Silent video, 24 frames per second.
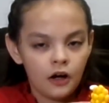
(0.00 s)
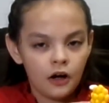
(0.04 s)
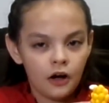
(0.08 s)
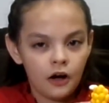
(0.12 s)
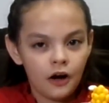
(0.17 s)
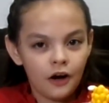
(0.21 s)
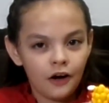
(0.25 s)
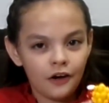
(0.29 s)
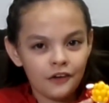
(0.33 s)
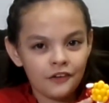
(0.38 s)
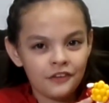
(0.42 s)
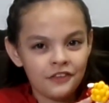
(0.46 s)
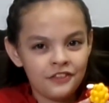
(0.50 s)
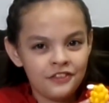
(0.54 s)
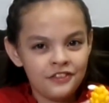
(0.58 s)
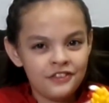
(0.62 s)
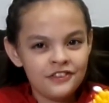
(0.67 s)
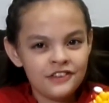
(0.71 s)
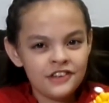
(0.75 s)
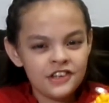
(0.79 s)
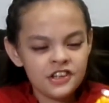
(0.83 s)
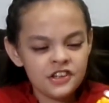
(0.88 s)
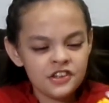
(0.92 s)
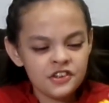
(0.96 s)
Are
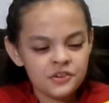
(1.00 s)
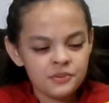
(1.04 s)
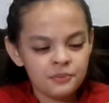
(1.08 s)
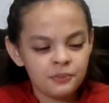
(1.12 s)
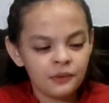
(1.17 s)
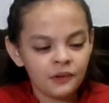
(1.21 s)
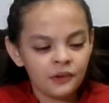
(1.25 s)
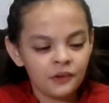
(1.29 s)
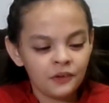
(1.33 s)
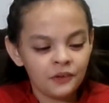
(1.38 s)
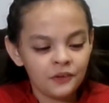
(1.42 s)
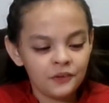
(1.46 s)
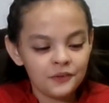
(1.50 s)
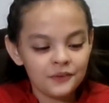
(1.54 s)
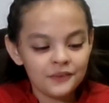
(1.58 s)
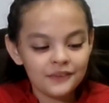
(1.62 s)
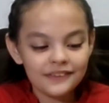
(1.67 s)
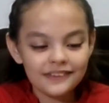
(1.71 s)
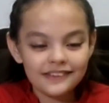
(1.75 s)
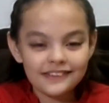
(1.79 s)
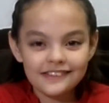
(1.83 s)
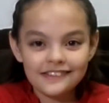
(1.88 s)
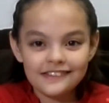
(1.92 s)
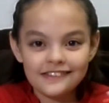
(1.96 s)
these
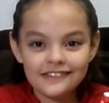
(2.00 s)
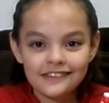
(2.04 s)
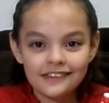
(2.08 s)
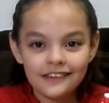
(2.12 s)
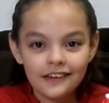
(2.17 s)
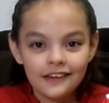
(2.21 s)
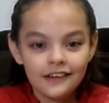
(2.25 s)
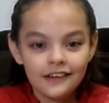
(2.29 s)
balloons?